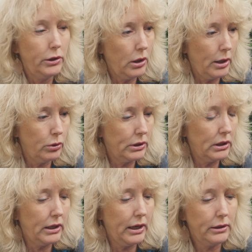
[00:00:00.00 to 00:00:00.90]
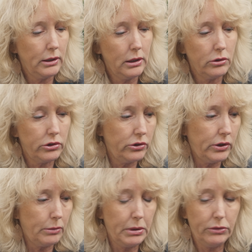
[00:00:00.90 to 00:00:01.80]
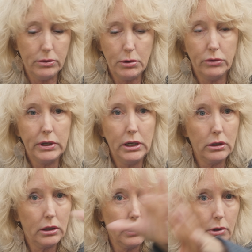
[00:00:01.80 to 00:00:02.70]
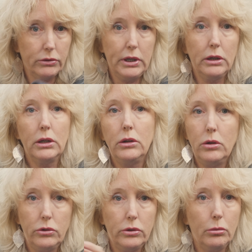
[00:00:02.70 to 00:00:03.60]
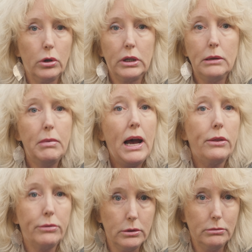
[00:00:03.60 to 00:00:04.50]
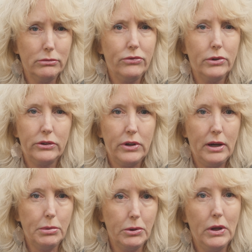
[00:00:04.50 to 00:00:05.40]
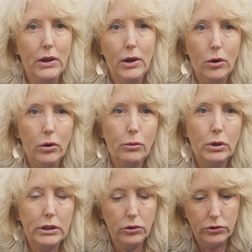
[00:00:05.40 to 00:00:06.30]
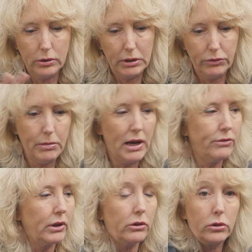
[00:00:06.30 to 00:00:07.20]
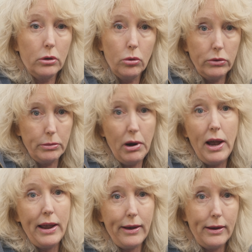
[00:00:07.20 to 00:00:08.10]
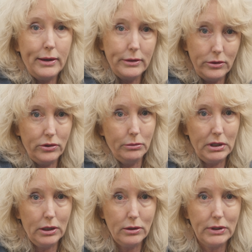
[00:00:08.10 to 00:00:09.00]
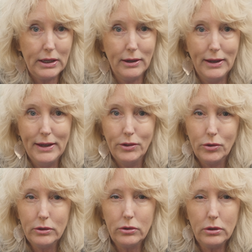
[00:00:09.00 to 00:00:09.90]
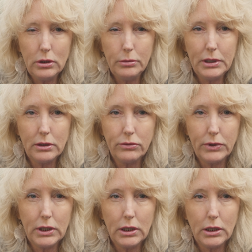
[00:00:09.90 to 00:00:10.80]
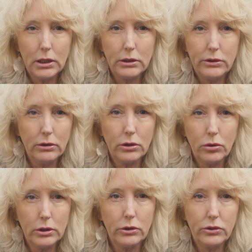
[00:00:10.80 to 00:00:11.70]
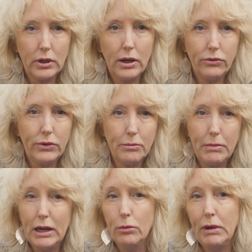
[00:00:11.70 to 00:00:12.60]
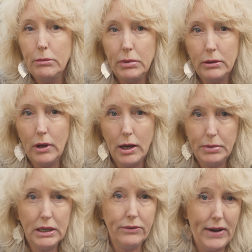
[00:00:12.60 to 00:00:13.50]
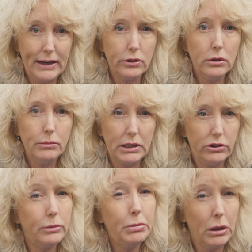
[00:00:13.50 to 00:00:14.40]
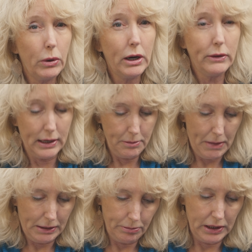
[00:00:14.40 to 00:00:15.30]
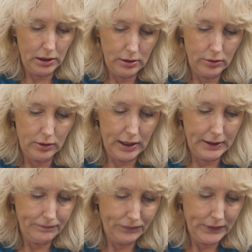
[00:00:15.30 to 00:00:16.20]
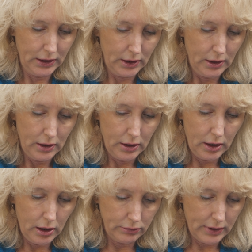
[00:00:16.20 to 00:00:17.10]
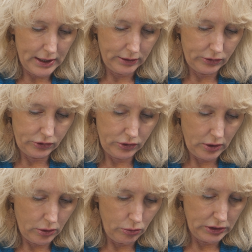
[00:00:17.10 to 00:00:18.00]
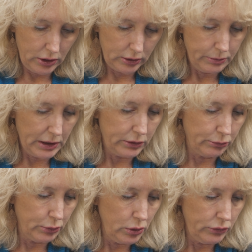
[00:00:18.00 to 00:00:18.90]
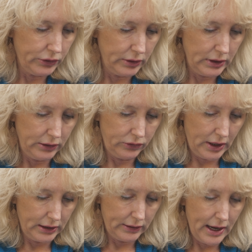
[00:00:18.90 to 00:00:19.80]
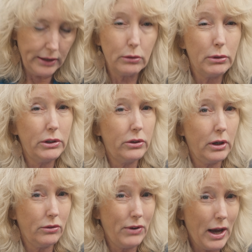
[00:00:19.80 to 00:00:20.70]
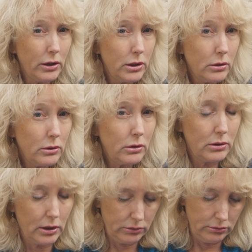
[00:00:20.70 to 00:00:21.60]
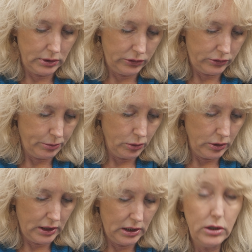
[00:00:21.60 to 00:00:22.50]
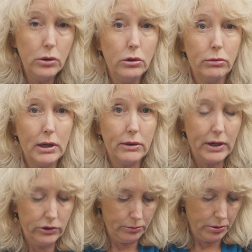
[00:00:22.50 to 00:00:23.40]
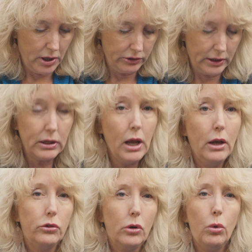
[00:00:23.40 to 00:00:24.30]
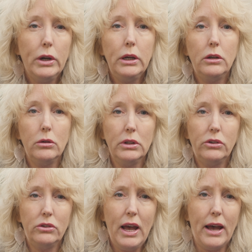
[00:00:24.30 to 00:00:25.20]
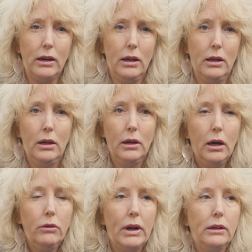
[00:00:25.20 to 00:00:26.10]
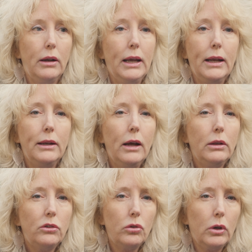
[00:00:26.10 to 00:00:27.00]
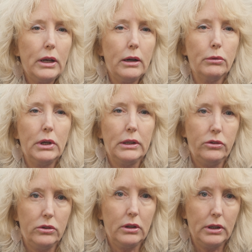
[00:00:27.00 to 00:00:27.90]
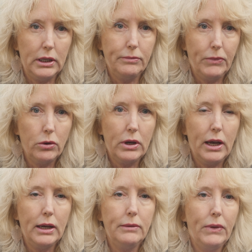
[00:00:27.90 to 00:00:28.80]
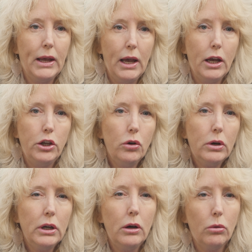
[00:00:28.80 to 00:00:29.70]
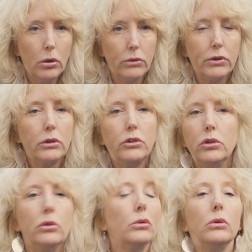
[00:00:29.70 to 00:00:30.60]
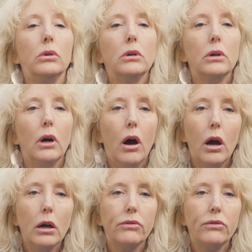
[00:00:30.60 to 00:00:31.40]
I wouldn't get, Giuseppe from over here to come over here and do some work in the bathroom, for example. Or I wouldn't use somebody from my village to go over to Praia and do something over there. So there's a little bit of territorial stuff that may or may not be a factor, but just be aware that it might be, okay? All right, so we talked about the roofs and things like that. The resale values doesn't really support a huge renovation project. So what do you do instead? All right. Now let's look at it realistically, okay? You can go over to our